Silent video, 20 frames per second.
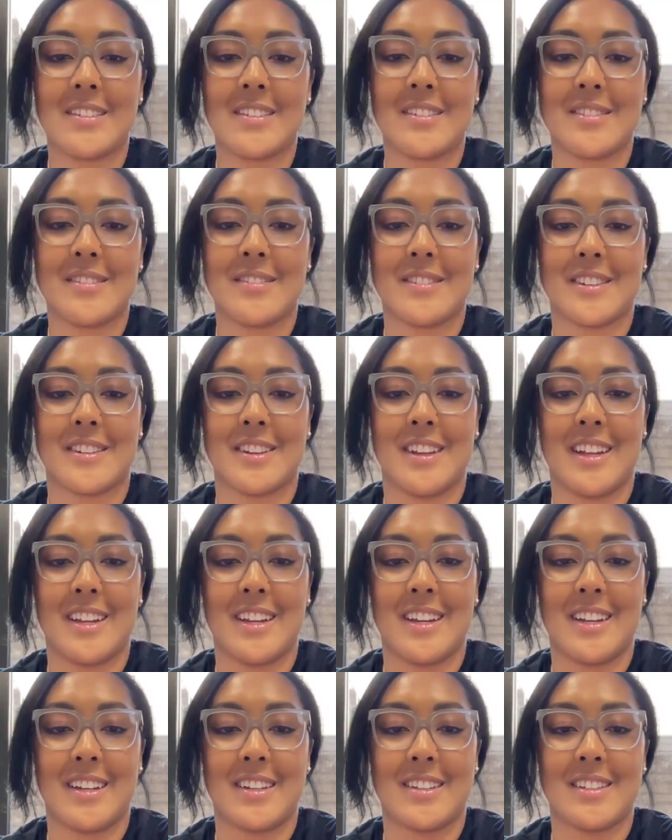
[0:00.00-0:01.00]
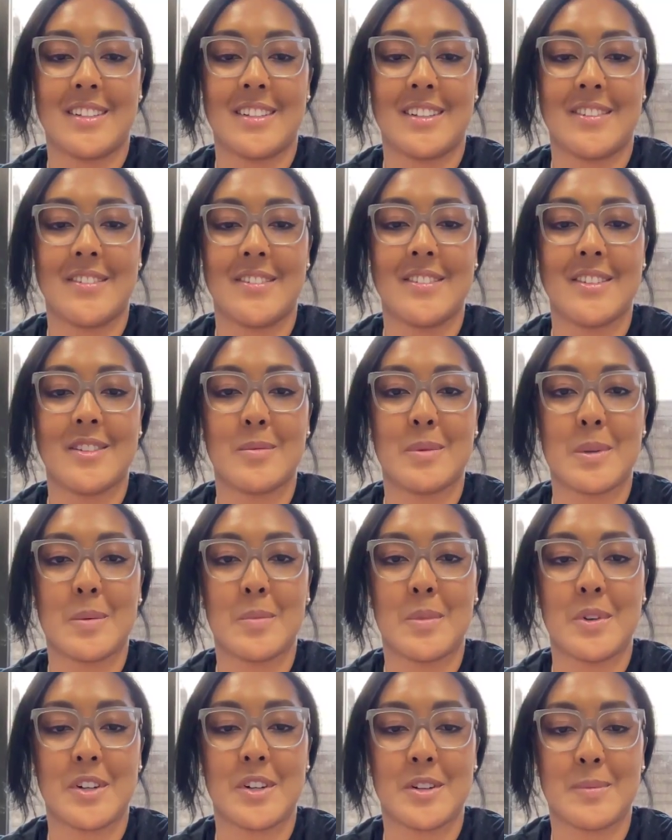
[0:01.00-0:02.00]
you for letting us know a little bit
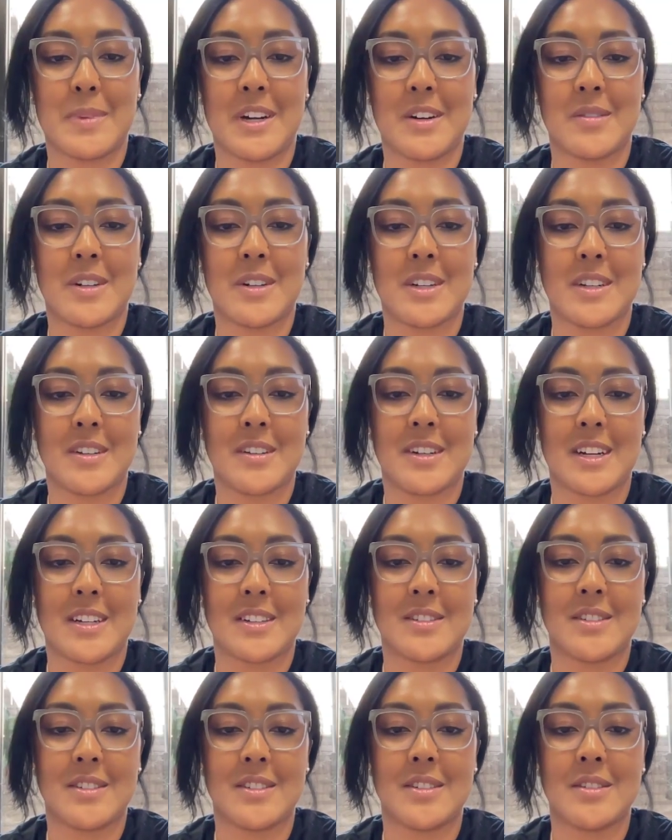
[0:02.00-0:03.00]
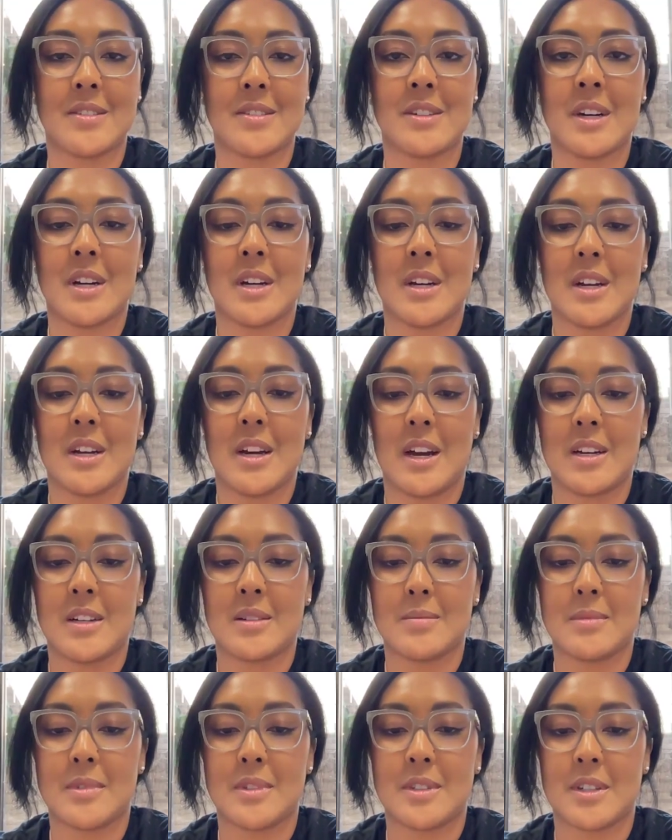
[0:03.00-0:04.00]
more about what you guys do.
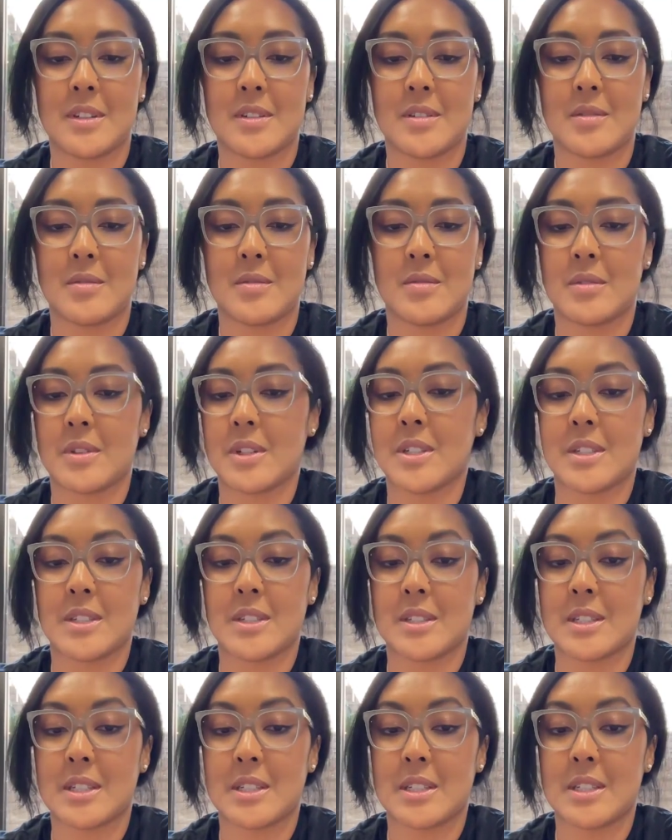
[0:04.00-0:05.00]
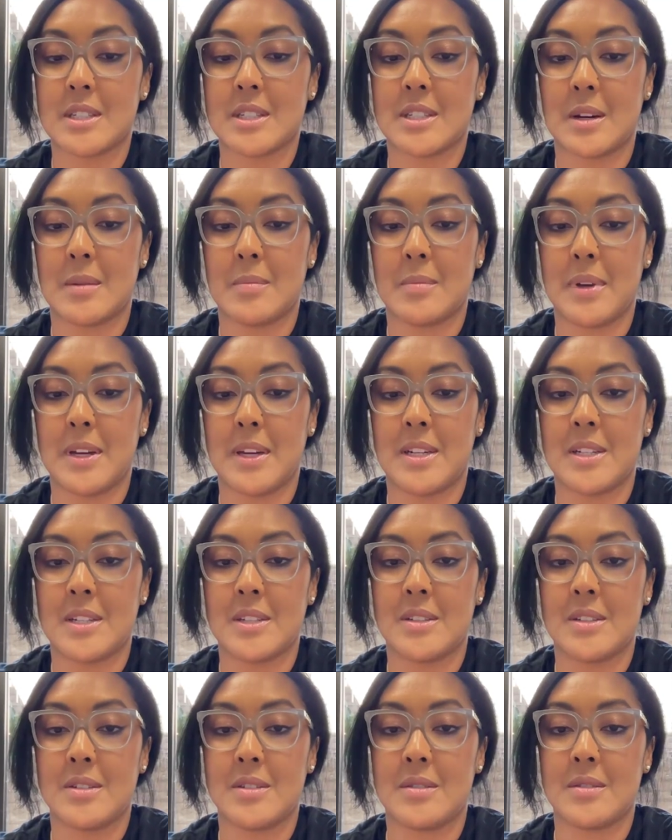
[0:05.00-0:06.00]
Um, so we're just going to jump
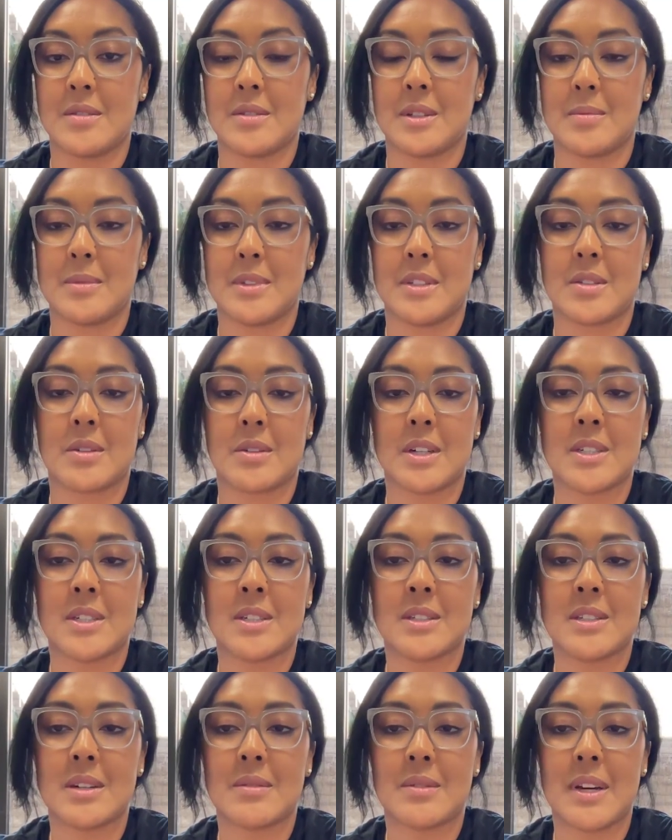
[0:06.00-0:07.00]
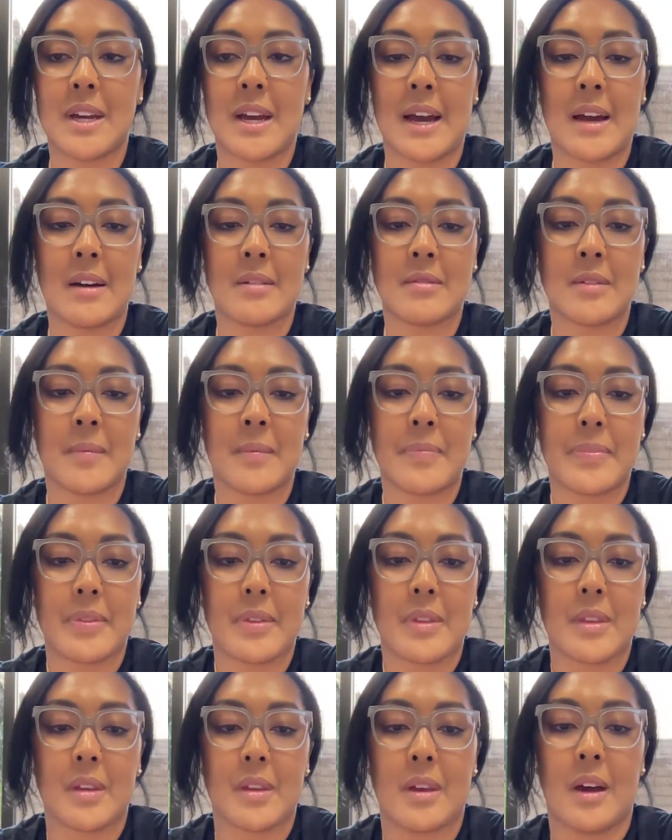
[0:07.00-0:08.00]
into some of these questions that we have.
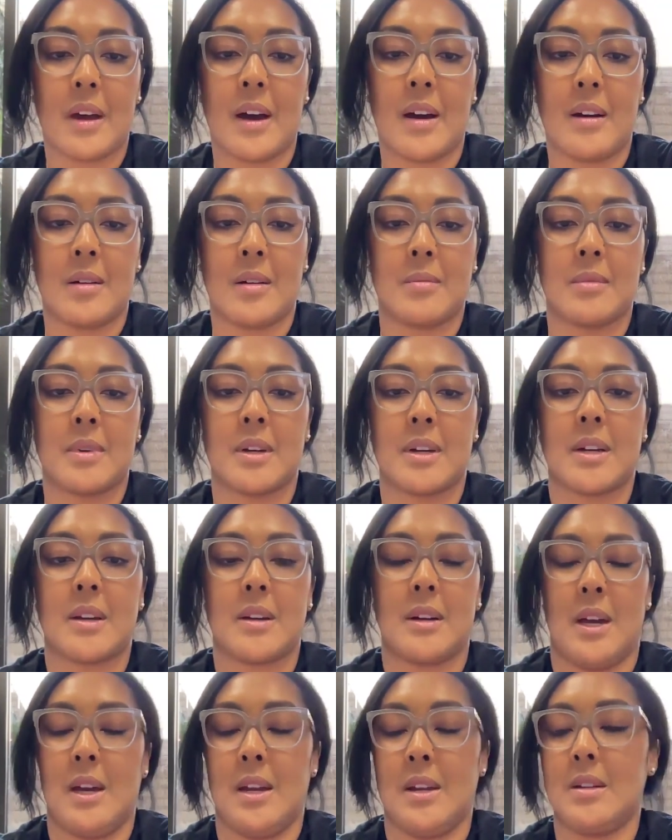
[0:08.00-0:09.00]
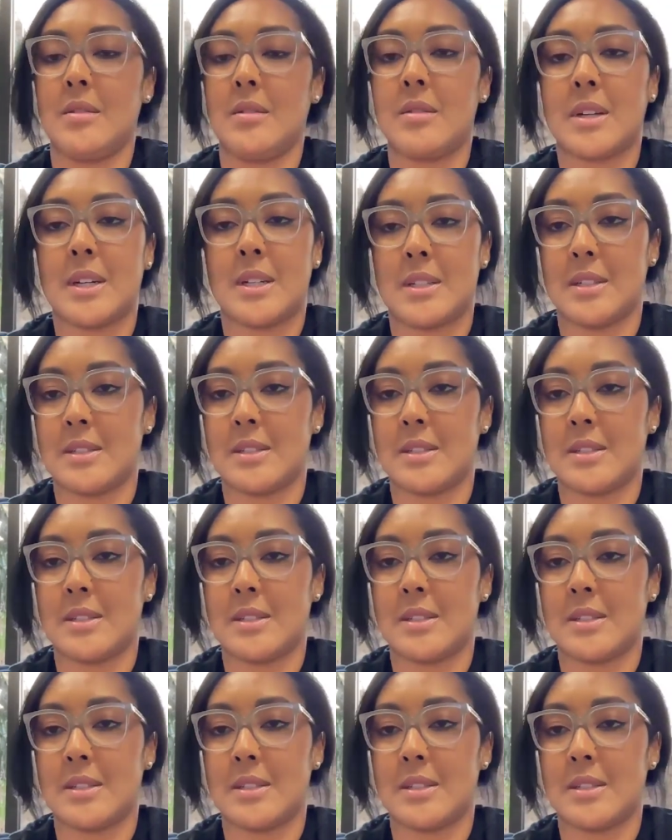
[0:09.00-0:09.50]
Um, and you can